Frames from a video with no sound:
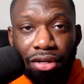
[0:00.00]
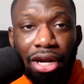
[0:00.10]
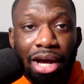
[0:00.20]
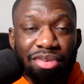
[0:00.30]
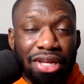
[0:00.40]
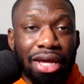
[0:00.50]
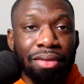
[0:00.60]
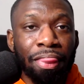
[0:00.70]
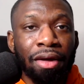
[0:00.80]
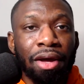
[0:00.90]
You know what I'm
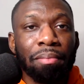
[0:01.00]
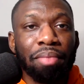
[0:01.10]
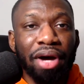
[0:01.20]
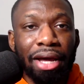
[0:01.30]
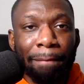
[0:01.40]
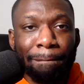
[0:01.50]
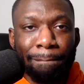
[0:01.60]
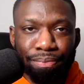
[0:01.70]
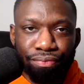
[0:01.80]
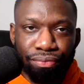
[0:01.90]
saying? But
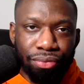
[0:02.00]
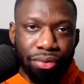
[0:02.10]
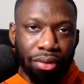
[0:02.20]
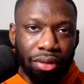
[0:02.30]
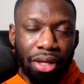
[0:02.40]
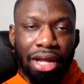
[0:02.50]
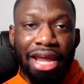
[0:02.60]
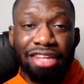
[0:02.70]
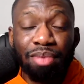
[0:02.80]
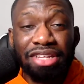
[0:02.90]

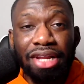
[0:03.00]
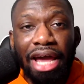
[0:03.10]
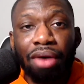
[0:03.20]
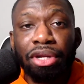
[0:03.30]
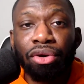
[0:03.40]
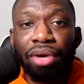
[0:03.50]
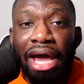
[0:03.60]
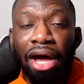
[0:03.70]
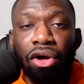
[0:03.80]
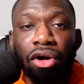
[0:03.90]
that's basically how we do it
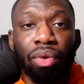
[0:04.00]
now